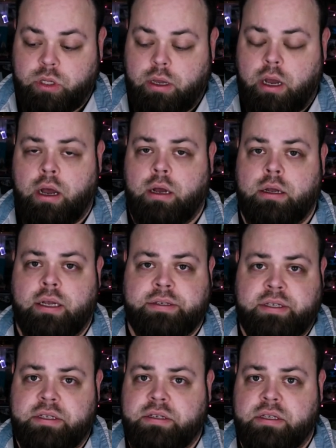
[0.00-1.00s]

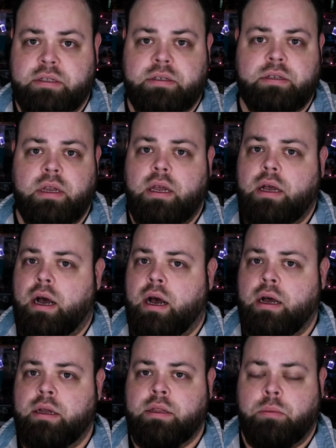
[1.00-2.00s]
assistants,
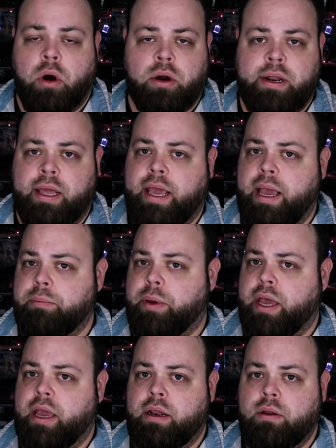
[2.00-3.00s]
the marketing
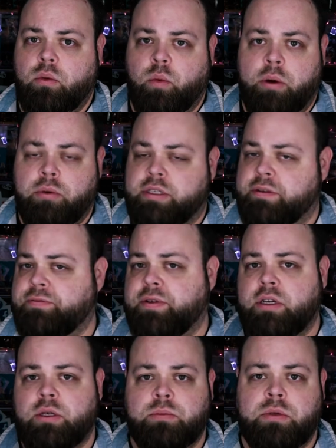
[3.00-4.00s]
campaign, where was it
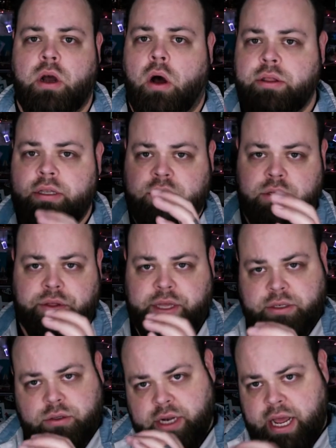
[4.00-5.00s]
filmed. All these little
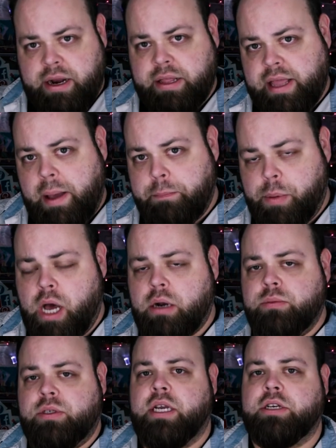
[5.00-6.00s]
things are down at that
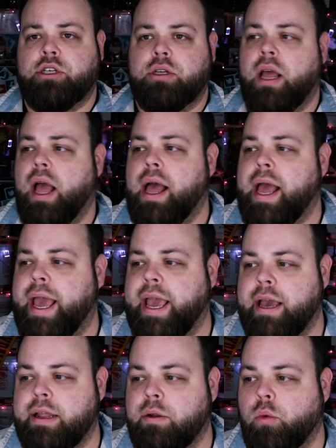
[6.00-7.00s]
bottom section.
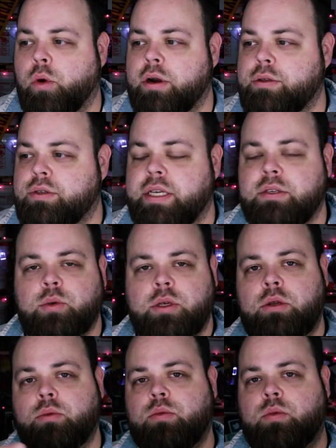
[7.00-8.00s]
And one of those things,
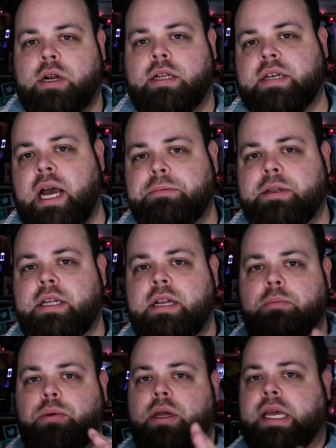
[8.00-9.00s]
when I typed it in,
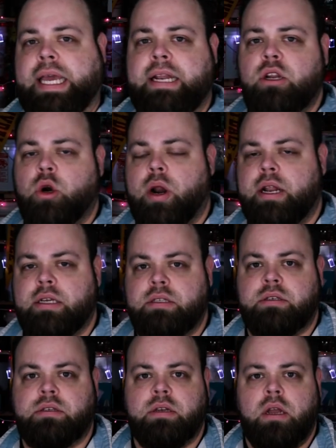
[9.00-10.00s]
I put in
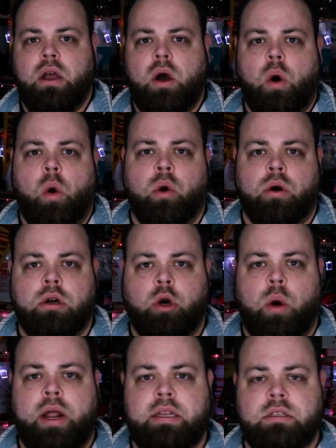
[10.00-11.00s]
credits or
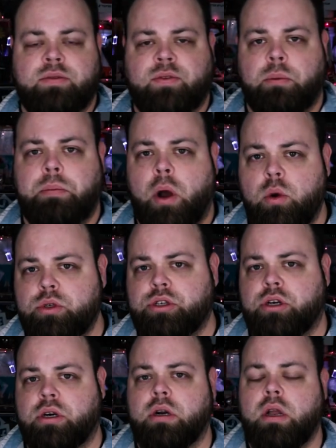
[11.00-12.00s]
credits for
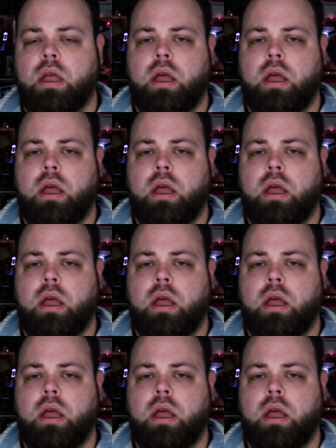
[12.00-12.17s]
poster